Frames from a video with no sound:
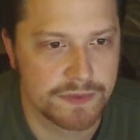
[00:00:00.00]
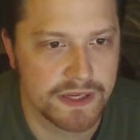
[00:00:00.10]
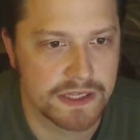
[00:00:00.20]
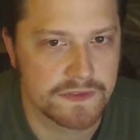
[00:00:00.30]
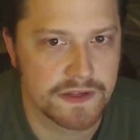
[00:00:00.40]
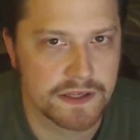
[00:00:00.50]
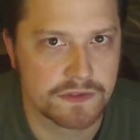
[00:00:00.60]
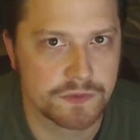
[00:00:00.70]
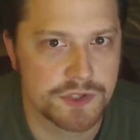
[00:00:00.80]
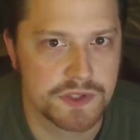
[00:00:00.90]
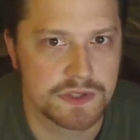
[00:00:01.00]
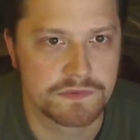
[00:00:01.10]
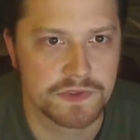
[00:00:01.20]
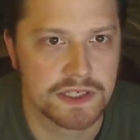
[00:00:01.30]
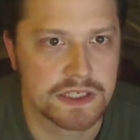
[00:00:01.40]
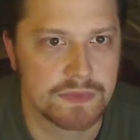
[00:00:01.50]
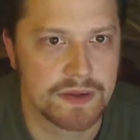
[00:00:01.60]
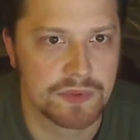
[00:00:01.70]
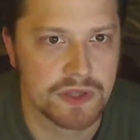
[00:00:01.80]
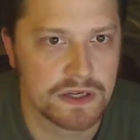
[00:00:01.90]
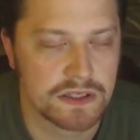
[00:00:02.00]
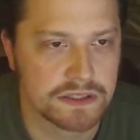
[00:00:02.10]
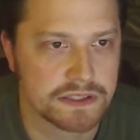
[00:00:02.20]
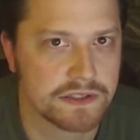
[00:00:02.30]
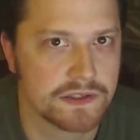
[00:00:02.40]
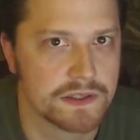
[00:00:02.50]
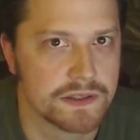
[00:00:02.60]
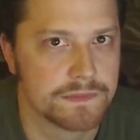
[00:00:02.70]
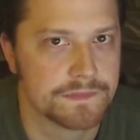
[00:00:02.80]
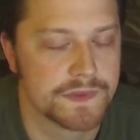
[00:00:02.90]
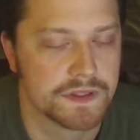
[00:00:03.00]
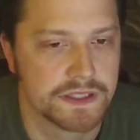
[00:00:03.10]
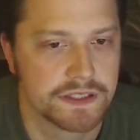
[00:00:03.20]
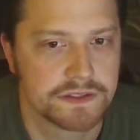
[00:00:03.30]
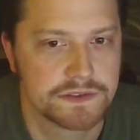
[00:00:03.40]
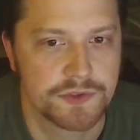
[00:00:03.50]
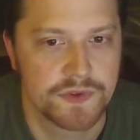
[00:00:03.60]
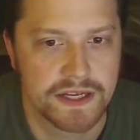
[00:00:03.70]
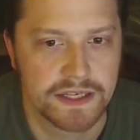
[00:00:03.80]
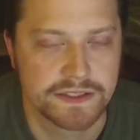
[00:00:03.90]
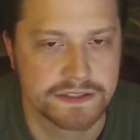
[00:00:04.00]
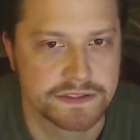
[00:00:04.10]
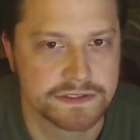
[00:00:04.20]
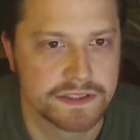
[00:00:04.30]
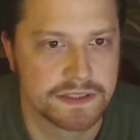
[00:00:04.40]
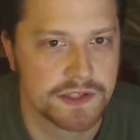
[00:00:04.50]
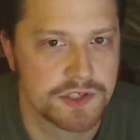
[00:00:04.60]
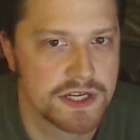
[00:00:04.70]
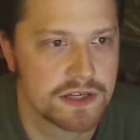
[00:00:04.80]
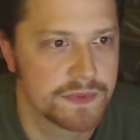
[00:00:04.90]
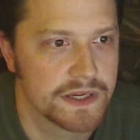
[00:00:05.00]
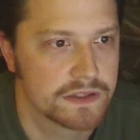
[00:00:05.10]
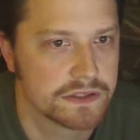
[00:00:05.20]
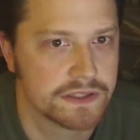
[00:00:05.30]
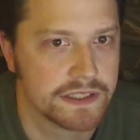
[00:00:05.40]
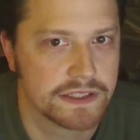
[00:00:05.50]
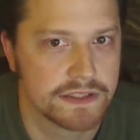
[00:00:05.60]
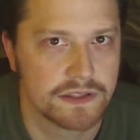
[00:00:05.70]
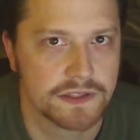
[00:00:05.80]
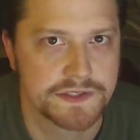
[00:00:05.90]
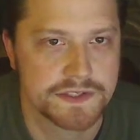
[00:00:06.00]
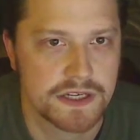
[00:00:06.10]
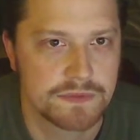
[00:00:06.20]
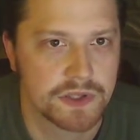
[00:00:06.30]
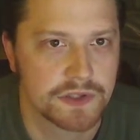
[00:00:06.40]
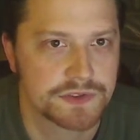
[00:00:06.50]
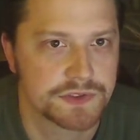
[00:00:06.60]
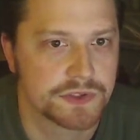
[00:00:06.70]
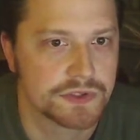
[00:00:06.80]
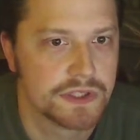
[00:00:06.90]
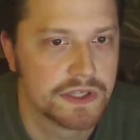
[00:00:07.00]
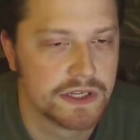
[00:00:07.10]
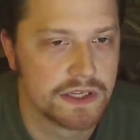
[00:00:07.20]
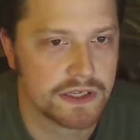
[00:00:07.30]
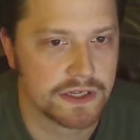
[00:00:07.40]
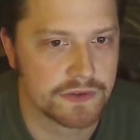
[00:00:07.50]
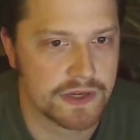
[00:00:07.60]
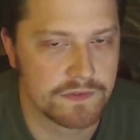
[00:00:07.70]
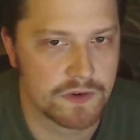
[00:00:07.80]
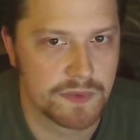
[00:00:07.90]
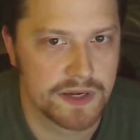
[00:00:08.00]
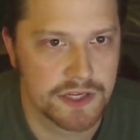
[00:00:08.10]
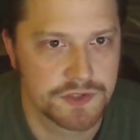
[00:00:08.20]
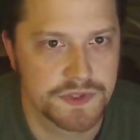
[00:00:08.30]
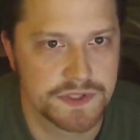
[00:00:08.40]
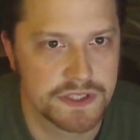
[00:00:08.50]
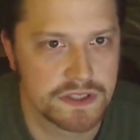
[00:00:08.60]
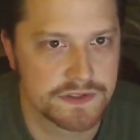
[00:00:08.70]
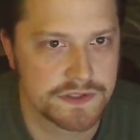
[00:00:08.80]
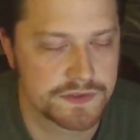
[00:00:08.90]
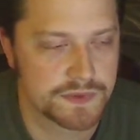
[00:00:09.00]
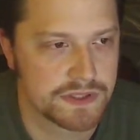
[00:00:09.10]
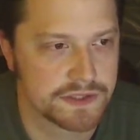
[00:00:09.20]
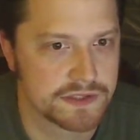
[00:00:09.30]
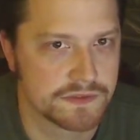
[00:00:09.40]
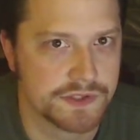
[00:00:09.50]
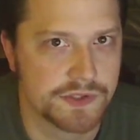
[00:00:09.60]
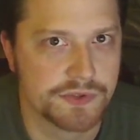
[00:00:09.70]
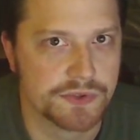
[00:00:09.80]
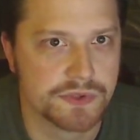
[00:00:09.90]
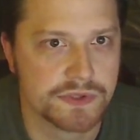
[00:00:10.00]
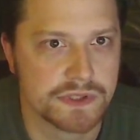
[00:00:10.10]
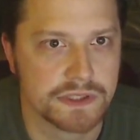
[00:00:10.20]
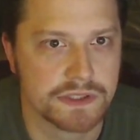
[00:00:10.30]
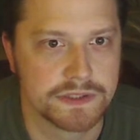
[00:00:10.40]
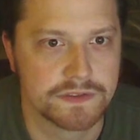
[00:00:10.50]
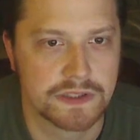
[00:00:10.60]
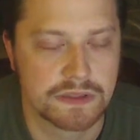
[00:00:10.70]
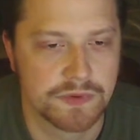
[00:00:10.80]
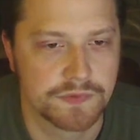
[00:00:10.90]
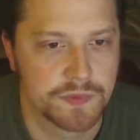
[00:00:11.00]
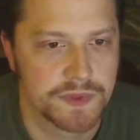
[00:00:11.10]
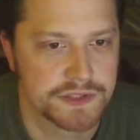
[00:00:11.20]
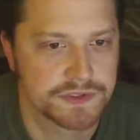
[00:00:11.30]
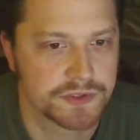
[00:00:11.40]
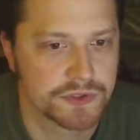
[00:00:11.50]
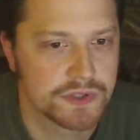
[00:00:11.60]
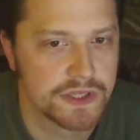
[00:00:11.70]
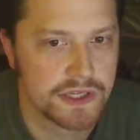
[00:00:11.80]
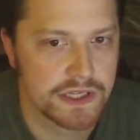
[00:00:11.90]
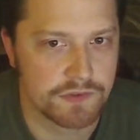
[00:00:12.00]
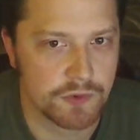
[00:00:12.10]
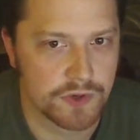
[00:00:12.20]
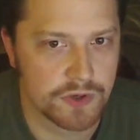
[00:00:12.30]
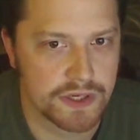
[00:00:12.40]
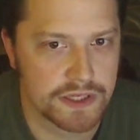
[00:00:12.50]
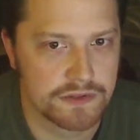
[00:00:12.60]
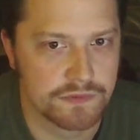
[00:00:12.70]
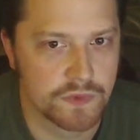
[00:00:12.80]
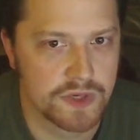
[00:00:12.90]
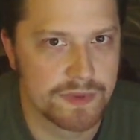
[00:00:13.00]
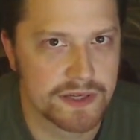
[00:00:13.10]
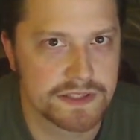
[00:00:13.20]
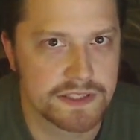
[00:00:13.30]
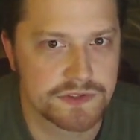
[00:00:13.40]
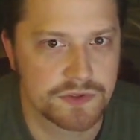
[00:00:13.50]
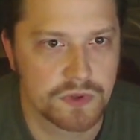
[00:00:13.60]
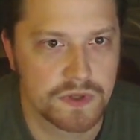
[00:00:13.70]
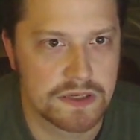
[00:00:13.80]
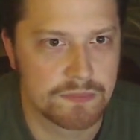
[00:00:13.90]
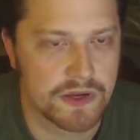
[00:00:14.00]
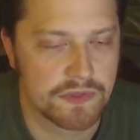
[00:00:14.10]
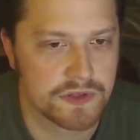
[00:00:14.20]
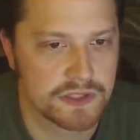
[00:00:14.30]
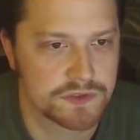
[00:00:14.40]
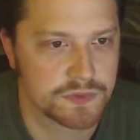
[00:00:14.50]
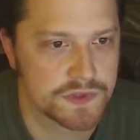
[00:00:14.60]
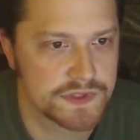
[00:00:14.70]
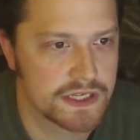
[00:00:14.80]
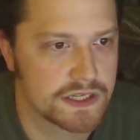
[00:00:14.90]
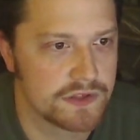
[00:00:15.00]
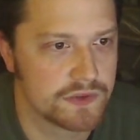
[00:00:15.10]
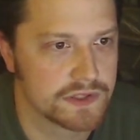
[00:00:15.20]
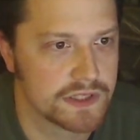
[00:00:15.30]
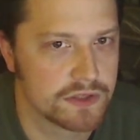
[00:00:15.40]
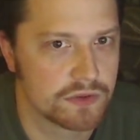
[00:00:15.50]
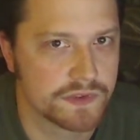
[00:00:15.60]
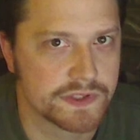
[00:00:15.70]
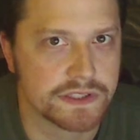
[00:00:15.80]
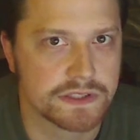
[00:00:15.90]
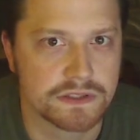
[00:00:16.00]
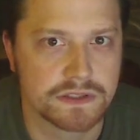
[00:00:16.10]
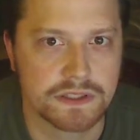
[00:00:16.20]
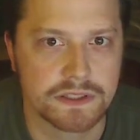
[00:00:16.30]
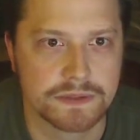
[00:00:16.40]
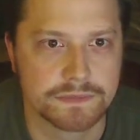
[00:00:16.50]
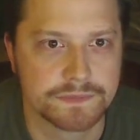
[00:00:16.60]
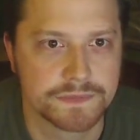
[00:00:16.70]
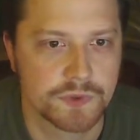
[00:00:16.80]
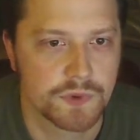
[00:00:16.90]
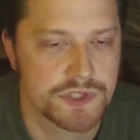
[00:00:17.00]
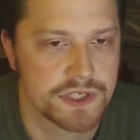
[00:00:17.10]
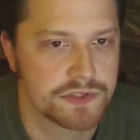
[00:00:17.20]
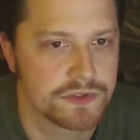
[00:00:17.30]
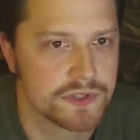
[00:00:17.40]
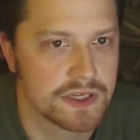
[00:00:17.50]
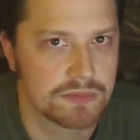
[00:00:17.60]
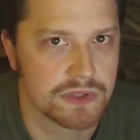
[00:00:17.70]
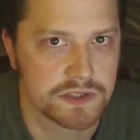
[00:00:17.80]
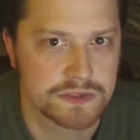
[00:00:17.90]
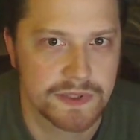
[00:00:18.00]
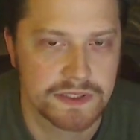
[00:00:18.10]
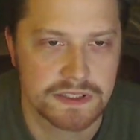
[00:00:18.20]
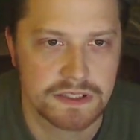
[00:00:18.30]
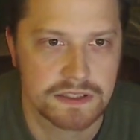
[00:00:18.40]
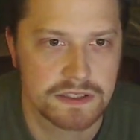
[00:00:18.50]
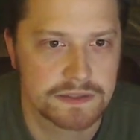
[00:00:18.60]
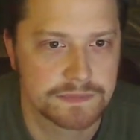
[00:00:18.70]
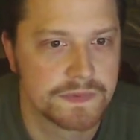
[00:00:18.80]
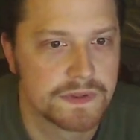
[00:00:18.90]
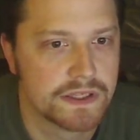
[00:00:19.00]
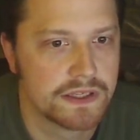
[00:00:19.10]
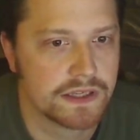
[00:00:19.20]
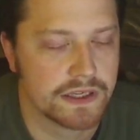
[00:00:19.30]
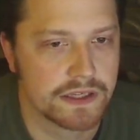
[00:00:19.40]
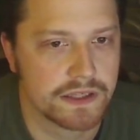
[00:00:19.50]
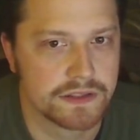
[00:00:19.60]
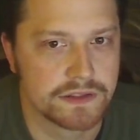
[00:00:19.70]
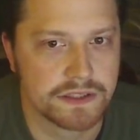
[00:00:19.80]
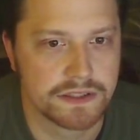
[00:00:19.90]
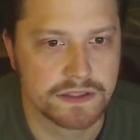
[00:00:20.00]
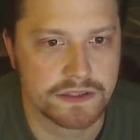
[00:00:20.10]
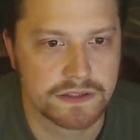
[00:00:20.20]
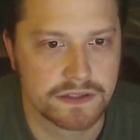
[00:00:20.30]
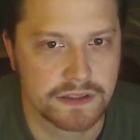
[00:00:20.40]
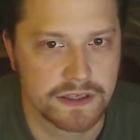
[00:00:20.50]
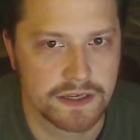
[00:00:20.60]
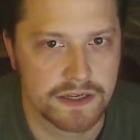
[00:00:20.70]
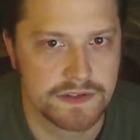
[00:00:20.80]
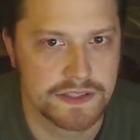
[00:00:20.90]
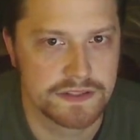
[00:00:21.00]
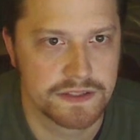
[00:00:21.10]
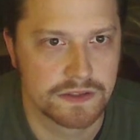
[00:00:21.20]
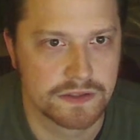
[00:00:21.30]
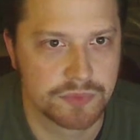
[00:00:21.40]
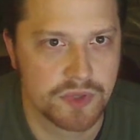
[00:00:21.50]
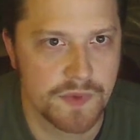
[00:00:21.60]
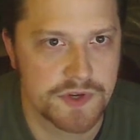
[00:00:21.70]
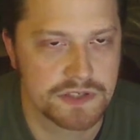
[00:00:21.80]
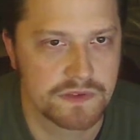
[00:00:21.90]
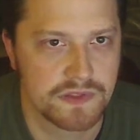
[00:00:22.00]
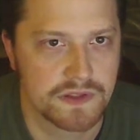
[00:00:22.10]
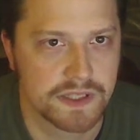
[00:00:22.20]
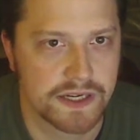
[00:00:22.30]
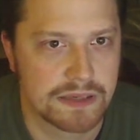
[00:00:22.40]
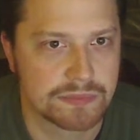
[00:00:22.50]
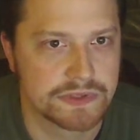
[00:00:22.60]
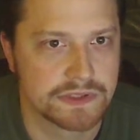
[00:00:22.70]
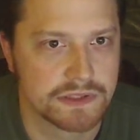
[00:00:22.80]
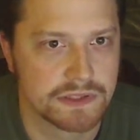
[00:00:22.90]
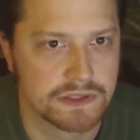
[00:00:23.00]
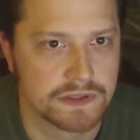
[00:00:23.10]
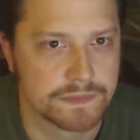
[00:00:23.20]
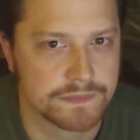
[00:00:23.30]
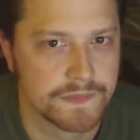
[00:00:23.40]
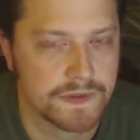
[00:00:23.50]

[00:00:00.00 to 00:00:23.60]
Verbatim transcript: behind that of which you can find on my blog. Um, the link to that is in the channel banner and on the sidebar. So I don't have very many entries there as it's a relatively new uh, development for me. So if you want to go ahead and read about that story and my thoughts towards that, you can head over there, um, skorch82.blogspot.com and uh, I kind of detail pretty much everything that happened um,